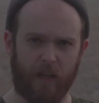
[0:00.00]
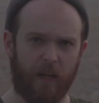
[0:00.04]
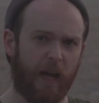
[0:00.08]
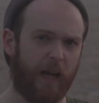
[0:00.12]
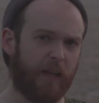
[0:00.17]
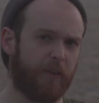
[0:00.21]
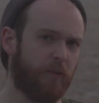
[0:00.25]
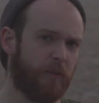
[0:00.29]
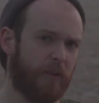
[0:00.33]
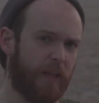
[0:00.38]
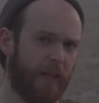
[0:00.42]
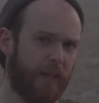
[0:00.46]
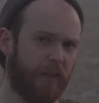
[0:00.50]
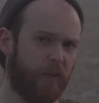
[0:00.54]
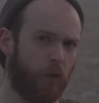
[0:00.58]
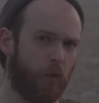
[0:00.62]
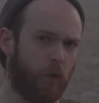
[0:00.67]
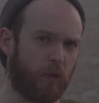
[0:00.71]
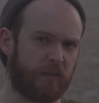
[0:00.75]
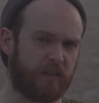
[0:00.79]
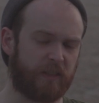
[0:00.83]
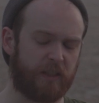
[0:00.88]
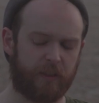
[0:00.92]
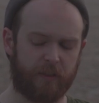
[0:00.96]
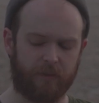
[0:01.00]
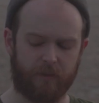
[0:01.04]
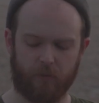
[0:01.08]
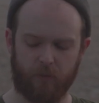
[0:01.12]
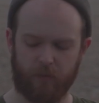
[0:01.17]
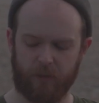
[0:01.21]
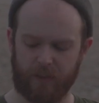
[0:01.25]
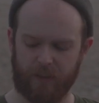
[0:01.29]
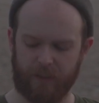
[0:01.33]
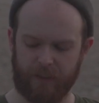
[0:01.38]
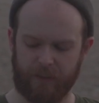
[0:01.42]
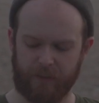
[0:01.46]
I don't like horror,
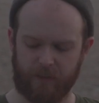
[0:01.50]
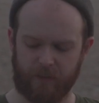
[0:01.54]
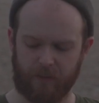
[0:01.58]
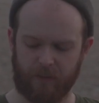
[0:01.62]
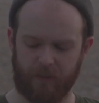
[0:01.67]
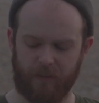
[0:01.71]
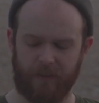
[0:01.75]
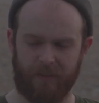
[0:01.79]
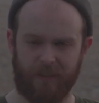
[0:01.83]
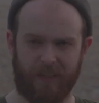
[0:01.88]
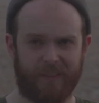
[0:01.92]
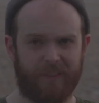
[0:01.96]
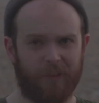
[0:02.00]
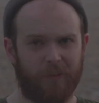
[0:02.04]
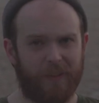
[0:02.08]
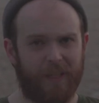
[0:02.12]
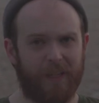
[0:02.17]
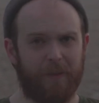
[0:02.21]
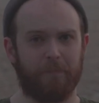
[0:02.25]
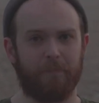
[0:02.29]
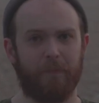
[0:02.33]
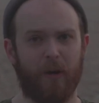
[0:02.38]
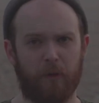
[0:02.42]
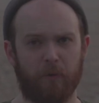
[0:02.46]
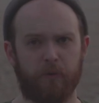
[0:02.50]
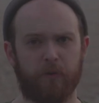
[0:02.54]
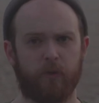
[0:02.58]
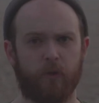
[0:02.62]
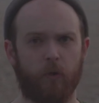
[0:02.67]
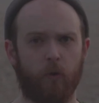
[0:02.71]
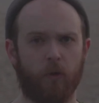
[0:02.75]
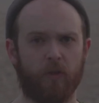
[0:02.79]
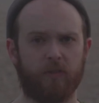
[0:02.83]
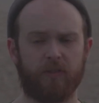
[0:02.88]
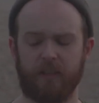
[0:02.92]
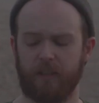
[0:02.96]
or at least I don't like most
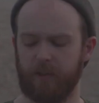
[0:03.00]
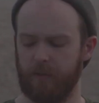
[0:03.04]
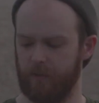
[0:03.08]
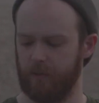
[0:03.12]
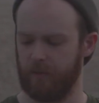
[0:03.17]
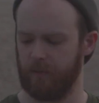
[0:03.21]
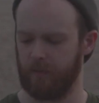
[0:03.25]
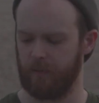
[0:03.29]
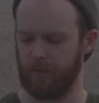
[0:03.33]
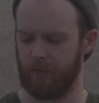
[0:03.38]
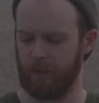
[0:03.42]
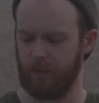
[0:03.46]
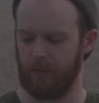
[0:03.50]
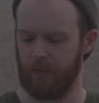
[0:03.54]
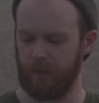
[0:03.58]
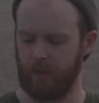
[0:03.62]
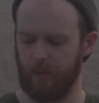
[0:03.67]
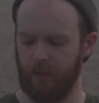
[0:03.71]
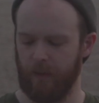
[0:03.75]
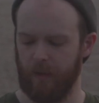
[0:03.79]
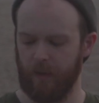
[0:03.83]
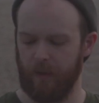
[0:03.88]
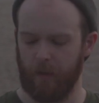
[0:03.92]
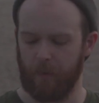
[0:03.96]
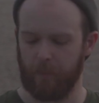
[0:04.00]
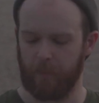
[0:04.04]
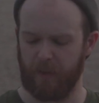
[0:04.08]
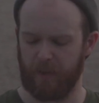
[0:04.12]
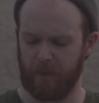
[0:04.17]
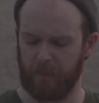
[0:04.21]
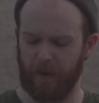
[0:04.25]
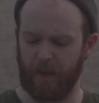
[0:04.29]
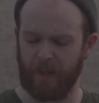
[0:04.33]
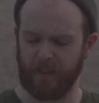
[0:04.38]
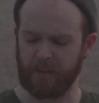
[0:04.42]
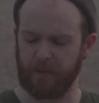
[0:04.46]
horror, but
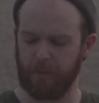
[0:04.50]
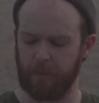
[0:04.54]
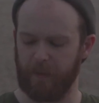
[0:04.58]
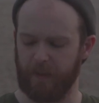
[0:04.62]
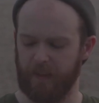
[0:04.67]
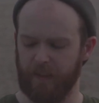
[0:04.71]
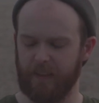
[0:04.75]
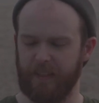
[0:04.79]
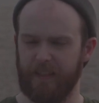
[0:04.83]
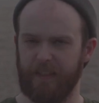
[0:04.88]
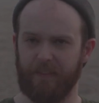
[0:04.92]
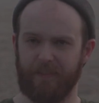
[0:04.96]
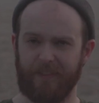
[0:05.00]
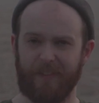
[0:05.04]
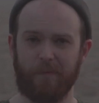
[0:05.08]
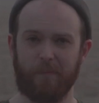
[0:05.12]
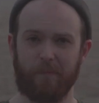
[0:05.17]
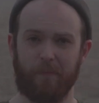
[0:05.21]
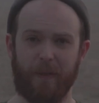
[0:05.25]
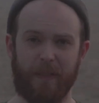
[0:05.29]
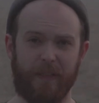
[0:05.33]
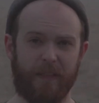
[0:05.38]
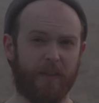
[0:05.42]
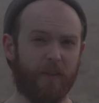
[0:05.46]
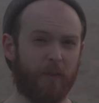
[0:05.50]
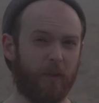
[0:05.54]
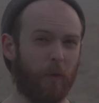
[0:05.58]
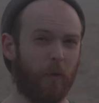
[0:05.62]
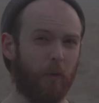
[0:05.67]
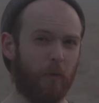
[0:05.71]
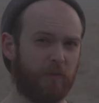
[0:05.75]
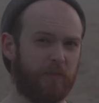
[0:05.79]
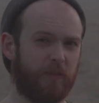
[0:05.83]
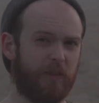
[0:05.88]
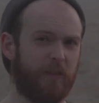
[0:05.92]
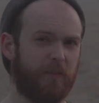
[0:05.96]
the possibility of it being a
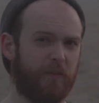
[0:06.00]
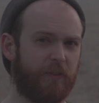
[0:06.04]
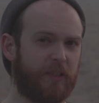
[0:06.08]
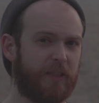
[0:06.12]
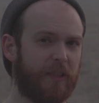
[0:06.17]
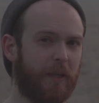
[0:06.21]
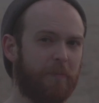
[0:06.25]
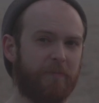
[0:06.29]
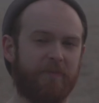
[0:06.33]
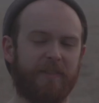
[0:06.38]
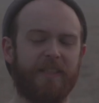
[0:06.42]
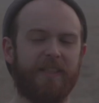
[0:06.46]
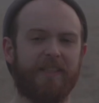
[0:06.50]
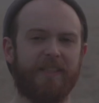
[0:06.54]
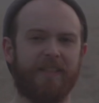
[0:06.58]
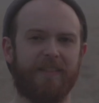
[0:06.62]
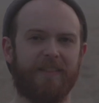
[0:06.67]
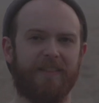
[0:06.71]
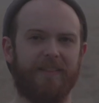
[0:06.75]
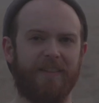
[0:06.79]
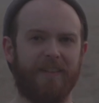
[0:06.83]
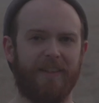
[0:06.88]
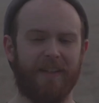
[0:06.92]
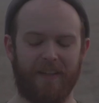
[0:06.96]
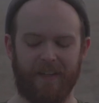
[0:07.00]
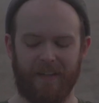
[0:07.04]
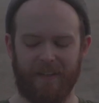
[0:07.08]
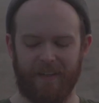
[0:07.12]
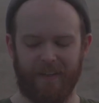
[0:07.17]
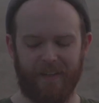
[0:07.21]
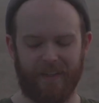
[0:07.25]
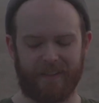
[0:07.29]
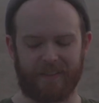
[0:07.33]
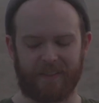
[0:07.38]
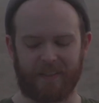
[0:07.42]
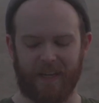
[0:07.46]
horror for some reason
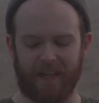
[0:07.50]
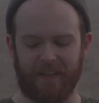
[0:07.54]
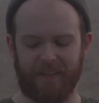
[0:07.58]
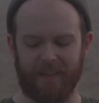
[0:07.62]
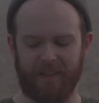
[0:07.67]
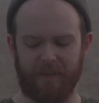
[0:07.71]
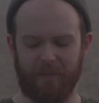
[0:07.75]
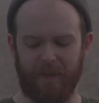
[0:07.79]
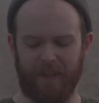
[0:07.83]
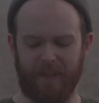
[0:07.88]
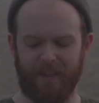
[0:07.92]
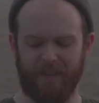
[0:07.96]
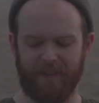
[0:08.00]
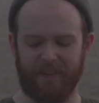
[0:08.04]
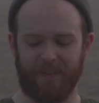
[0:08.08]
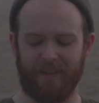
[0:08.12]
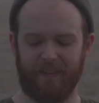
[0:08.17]
excited me.